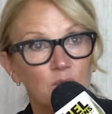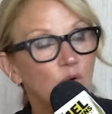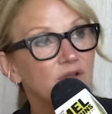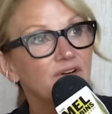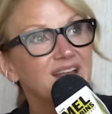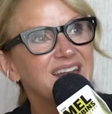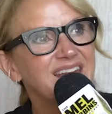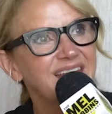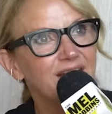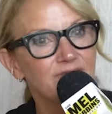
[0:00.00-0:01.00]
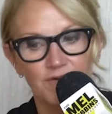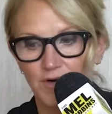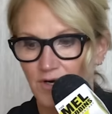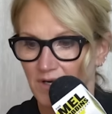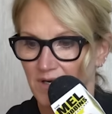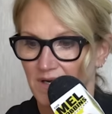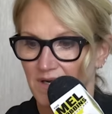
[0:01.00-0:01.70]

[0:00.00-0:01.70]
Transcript: what if I never,